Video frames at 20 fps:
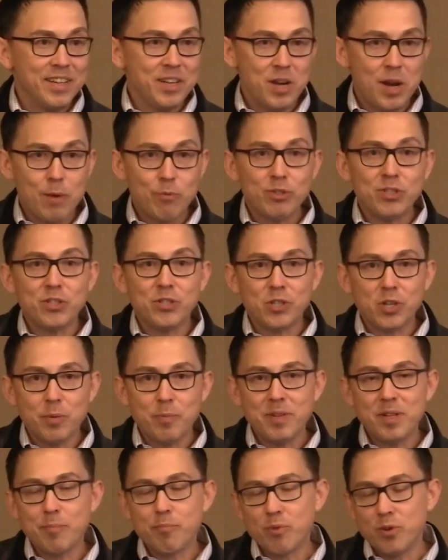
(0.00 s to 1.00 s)
You know, I was
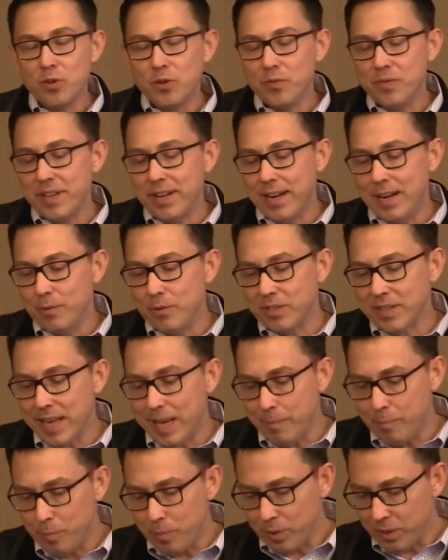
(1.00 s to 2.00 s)
determined to prove that I was
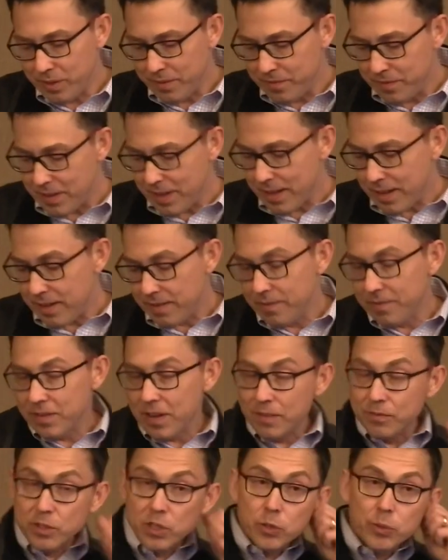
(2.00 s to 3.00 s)
capable of,
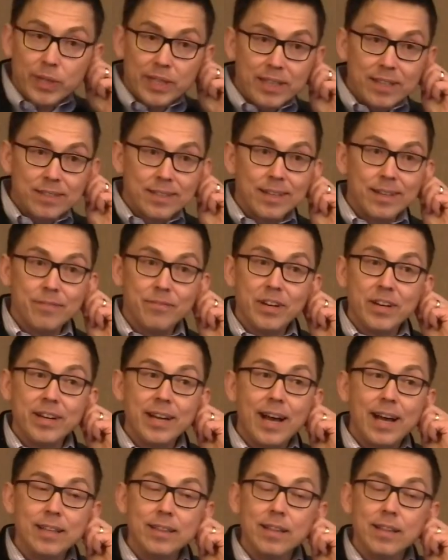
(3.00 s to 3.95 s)
of, of doing this at a very